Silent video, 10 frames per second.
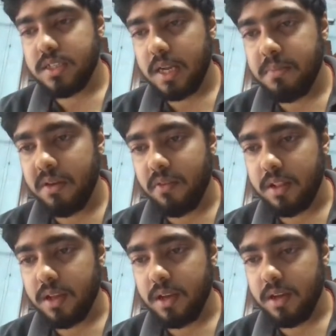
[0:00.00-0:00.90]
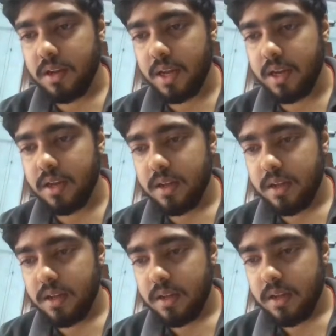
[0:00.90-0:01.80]
tell me one thing, like,
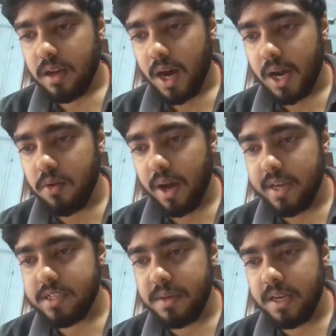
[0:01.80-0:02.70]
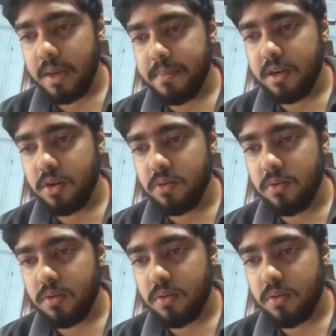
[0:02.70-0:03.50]
are you guys being able to